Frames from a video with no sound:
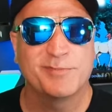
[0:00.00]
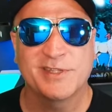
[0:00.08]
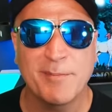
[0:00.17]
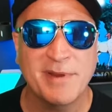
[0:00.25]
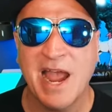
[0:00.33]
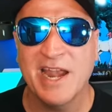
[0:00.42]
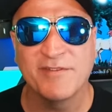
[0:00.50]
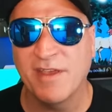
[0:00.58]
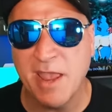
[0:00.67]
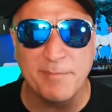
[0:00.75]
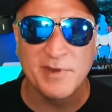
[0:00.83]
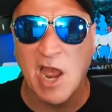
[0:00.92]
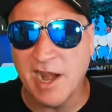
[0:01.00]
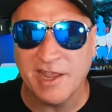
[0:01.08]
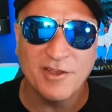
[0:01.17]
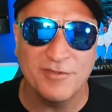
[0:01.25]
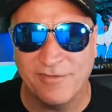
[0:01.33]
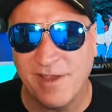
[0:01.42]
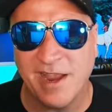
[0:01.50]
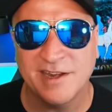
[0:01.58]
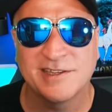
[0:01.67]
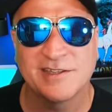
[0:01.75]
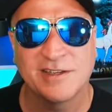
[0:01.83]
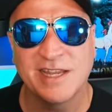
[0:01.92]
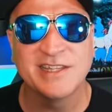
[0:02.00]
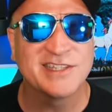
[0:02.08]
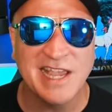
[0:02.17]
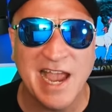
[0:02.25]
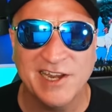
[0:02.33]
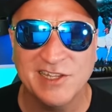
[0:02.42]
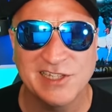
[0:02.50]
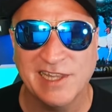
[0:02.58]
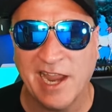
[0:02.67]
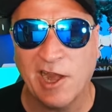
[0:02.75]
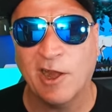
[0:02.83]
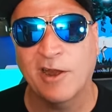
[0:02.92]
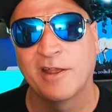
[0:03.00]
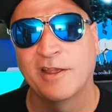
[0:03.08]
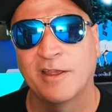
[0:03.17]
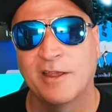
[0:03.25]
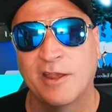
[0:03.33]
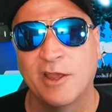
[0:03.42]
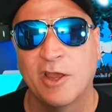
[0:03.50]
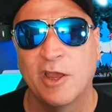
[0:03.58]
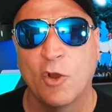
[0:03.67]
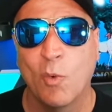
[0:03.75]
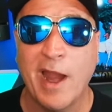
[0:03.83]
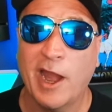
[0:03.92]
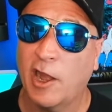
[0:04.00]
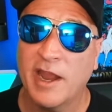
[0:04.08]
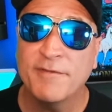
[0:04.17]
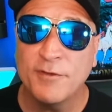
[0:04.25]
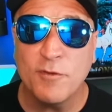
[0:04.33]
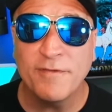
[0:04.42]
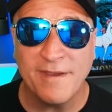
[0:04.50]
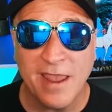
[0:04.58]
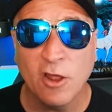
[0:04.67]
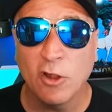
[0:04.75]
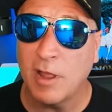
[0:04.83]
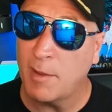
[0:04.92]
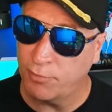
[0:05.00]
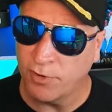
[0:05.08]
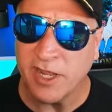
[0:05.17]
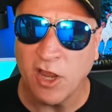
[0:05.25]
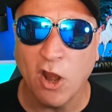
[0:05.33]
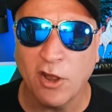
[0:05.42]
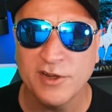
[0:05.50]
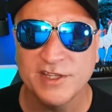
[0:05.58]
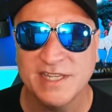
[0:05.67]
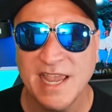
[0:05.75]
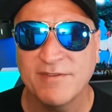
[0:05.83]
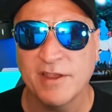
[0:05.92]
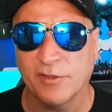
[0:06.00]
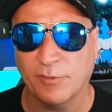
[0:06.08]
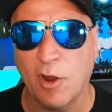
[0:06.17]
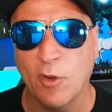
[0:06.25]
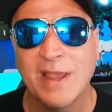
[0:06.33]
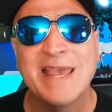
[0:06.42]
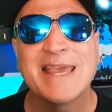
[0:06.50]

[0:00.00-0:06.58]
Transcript: some kind of hypnotic effect inside its lair, where if you fail a pretty hard saving throw,